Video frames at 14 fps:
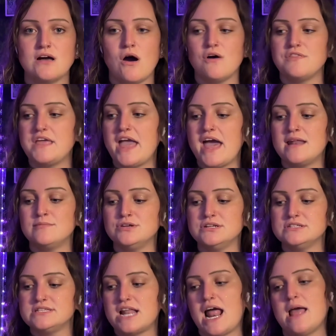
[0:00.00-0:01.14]
All the animals
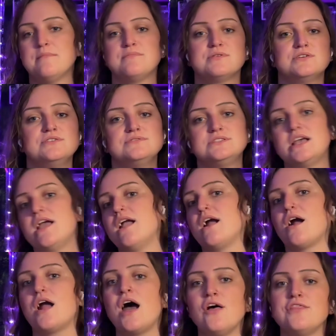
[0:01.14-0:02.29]
that I am producing
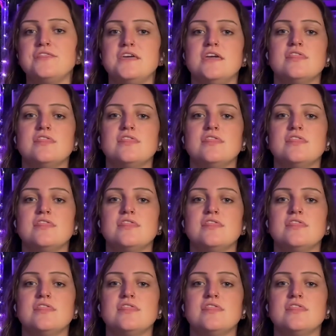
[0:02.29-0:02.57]
are healthy,